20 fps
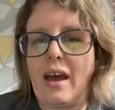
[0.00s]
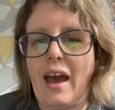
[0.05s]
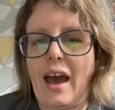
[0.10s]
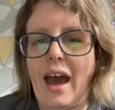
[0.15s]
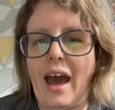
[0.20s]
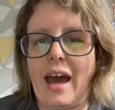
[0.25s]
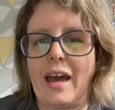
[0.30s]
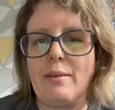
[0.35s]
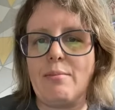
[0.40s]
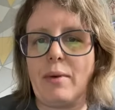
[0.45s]

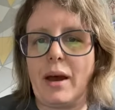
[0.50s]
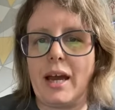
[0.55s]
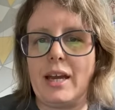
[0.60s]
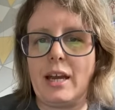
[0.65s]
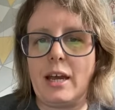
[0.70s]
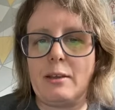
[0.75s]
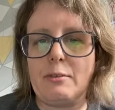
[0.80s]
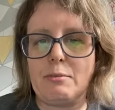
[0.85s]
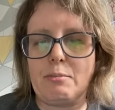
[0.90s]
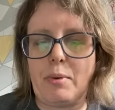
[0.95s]
Hi, my
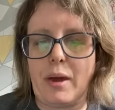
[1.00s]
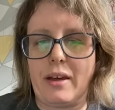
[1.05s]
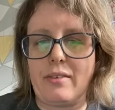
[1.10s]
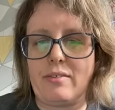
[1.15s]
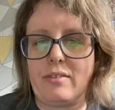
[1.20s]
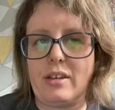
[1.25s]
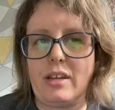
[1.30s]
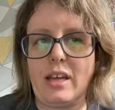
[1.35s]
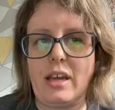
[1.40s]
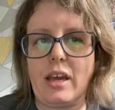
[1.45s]
name's
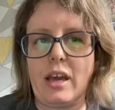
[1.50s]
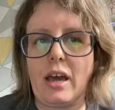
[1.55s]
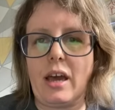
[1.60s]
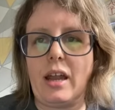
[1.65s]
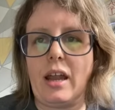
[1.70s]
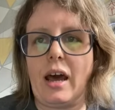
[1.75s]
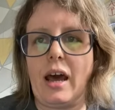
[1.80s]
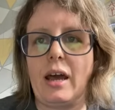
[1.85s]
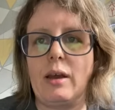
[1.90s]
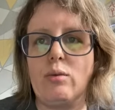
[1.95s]
Bethany
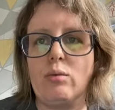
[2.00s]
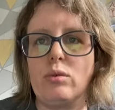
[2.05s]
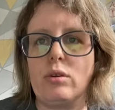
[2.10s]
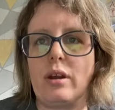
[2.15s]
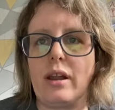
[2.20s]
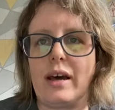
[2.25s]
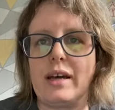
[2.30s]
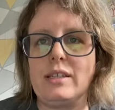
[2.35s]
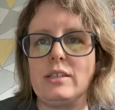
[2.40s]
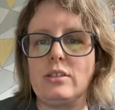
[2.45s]
and I
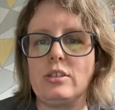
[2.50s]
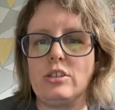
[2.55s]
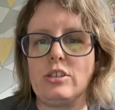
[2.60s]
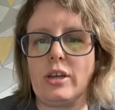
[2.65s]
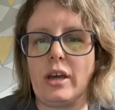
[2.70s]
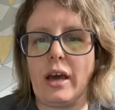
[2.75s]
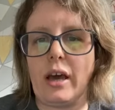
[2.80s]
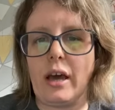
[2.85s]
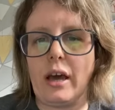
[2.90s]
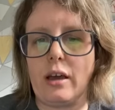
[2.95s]
would like to
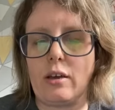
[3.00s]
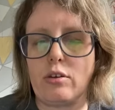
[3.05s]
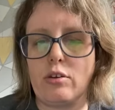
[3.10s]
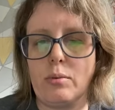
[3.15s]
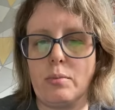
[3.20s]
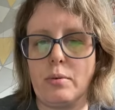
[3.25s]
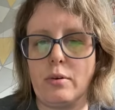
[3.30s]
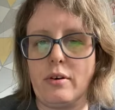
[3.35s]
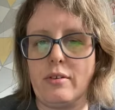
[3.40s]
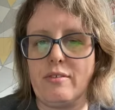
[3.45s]
share a
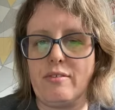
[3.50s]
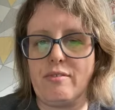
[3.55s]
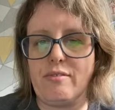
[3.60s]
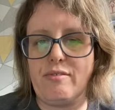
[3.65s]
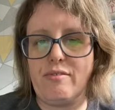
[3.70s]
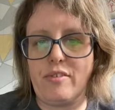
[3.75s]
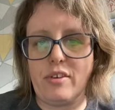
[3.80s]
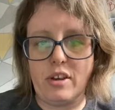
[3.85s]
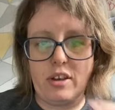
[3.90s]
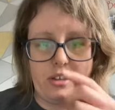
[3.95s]
couple of
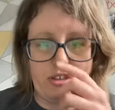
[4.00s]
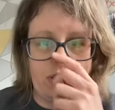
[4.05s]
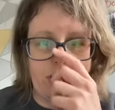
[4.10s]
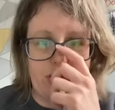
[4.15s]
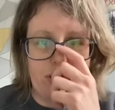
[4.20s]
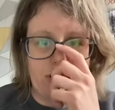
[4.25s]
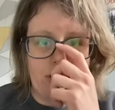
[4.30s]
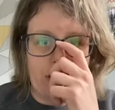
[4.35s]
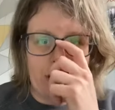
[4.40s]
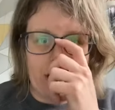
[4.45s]

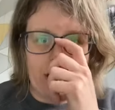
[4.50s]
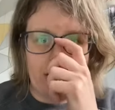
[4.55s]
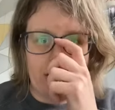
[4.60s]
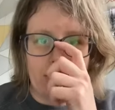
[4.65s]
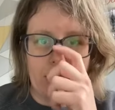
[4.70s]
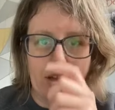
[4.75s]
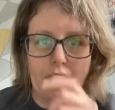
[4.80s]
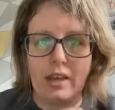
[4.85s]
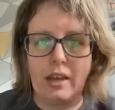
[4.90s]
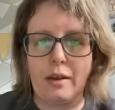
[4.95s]
verses
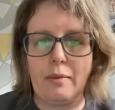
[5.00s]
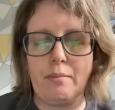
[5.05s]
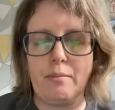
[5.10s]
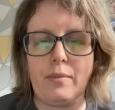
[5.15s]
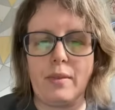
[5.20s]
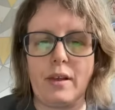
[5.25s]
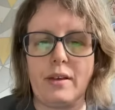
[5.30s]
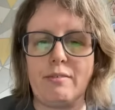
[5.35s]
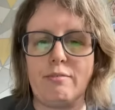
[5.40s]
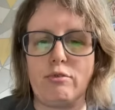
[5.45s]
that um,
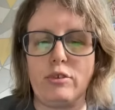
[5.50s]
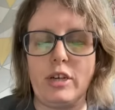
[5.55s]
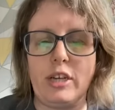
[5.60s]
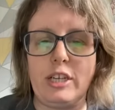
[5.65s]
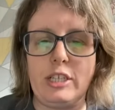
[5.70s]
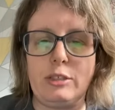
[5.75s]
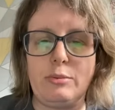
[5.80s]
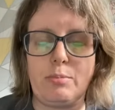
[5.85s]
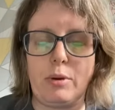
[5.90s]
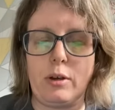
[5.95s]
have
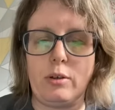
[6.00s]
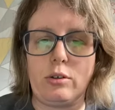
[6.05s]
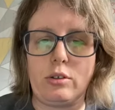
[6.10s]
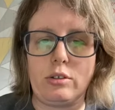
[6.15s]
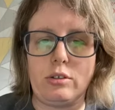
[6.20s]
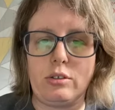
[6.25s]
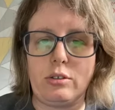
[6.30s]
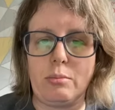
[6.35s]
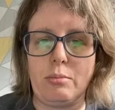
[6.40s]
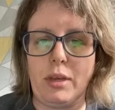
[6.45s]
really
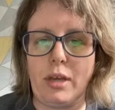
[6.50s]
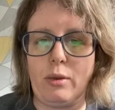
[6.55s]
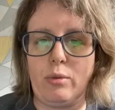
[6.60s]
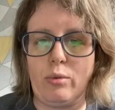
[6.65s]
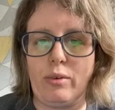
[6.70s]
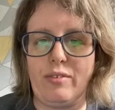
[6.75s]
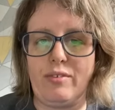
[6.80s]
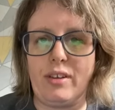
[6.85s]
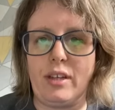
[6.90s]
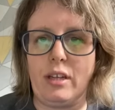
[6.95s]
spoken to me
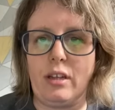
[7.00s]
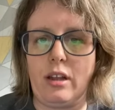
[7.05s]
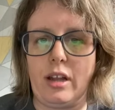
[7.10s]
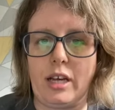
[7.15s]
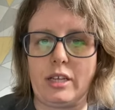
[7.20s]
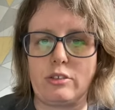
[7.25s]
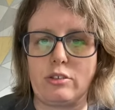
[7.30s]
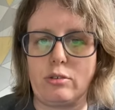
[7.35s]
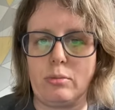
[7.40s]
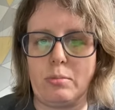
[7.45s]
within the
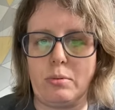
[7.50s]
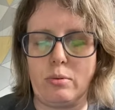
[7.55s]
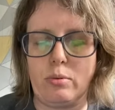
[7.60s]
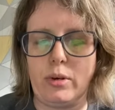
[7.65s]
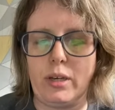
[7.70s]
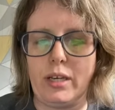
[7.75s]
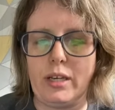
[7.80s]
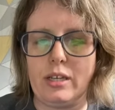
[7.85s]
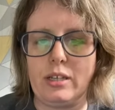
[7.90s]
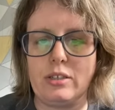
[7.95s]
last couple of
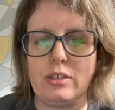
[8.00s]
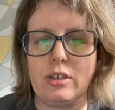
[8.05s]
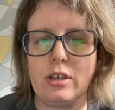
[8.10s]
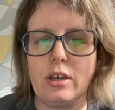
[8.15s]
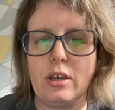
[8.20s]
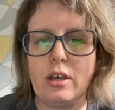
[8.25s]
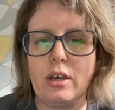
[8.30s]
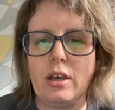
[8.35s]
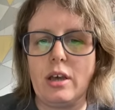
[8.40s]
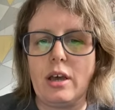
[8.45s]
weeks.
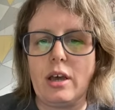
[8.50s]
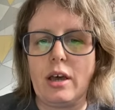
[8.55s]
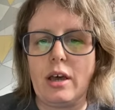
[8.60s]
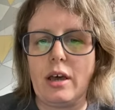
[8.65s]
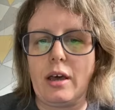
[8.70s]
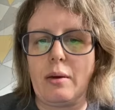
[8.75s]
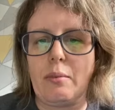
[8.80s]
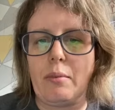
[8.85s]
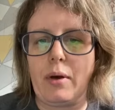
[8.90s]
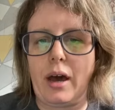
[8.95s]

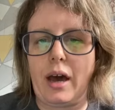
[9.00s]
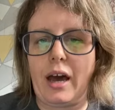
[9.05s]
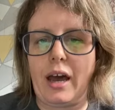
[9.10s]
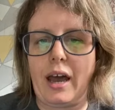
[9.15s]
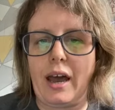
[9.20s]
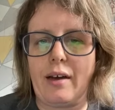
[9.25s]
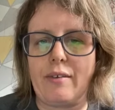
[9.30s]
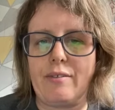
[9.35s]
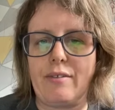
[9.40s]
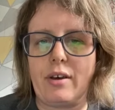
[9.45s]
Um, I
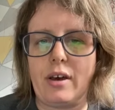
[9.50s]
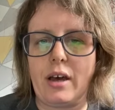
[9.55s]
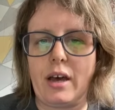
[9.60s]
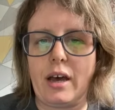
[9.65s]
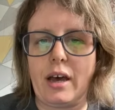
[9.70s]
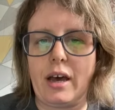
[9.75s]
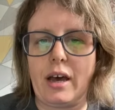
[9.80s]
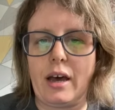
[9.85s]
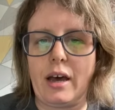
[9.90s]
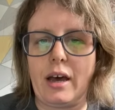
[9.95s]
have
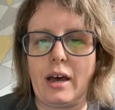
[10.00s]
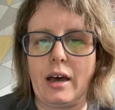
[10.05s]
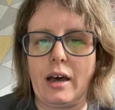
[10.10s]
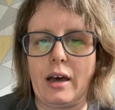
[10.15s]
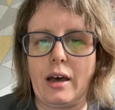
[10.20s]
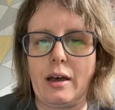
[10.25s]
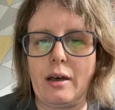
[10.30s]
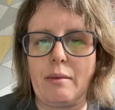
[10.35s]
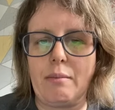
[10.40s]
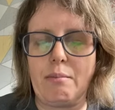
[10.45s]

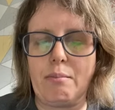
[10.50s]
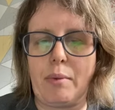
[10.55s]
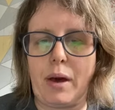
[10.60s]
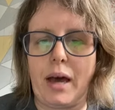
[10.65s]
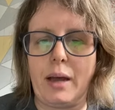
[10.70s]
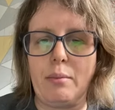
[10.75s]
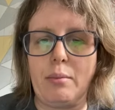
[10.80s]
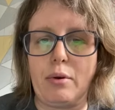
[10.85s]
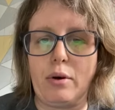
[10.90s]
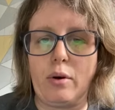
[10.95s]
a
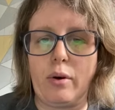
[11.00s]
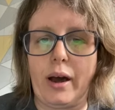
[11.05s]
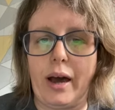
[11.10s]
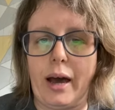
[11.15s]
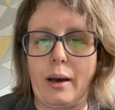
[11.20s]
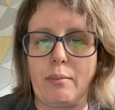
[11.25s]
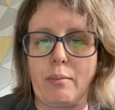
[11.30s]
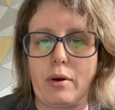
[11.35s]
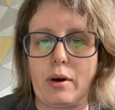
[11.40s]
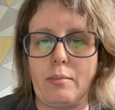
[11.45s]
Bible
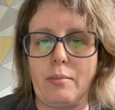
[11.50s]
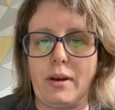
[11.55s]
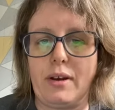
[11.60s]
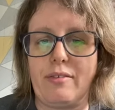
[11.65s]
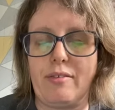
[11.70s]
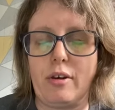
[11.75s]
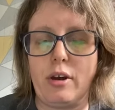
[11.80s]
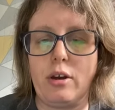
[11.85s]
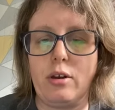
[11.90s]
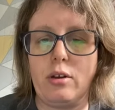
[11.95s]
app on my
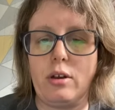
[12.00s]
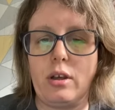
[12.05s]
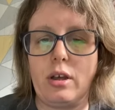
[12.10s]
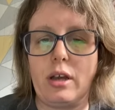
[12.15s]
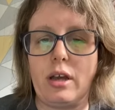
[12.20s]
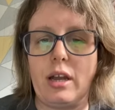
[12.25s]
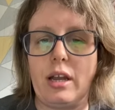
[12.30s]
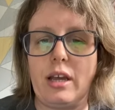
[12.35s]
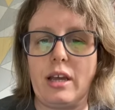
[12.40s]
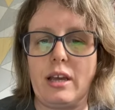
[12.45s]
phone
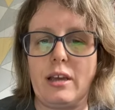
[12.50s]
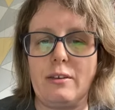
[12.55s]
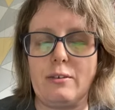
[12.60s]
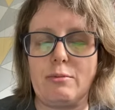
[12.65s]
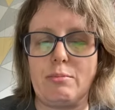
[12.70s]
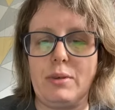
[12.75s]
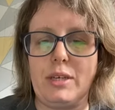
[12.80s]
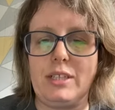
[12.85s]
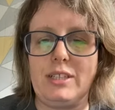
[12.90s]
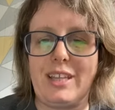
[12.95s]
and it
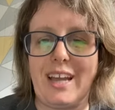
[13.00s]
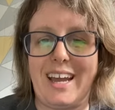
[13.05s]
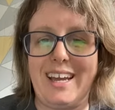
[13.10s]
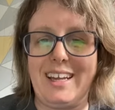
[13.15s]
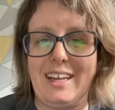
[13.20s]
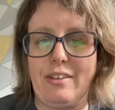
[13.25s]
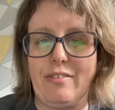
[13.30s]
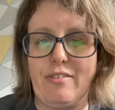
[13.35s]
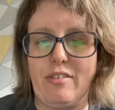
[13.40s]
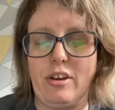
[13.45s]
gives me
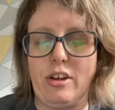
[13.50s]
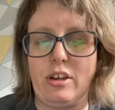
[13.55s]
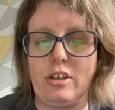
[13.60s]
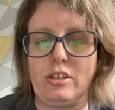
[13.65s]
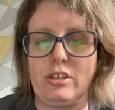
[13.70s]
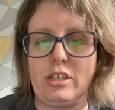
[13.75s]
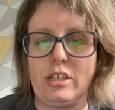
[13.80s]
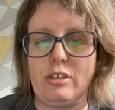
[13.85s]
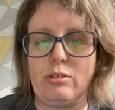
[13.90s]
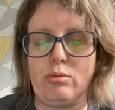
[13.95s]
daily
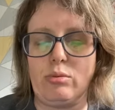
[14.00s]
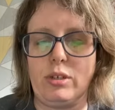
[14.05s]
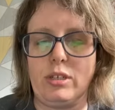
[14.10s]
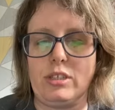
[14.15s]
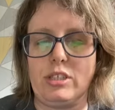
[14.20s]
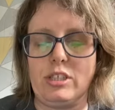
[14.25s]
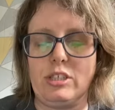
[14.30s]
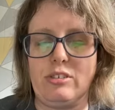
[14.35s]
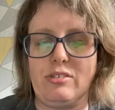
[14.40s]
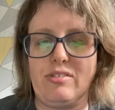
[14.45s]
verses,
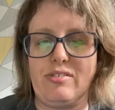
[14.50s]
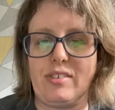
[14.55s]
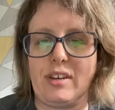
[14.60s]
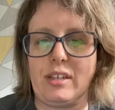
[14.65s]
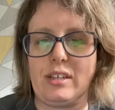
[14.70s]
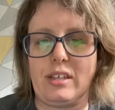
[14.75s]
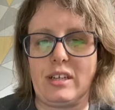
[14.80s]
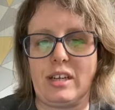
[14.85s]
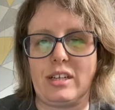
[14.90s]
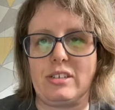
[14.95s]
which is
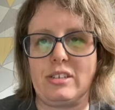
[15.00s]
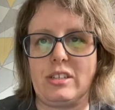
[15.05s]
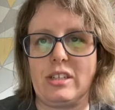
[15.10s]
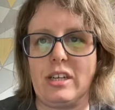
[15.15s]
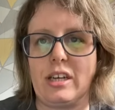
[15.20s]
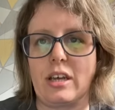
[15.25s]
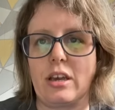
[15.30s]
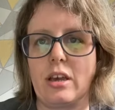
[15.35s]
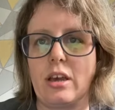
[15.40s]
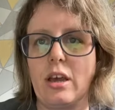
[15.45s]

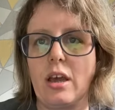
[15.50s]
fantastic.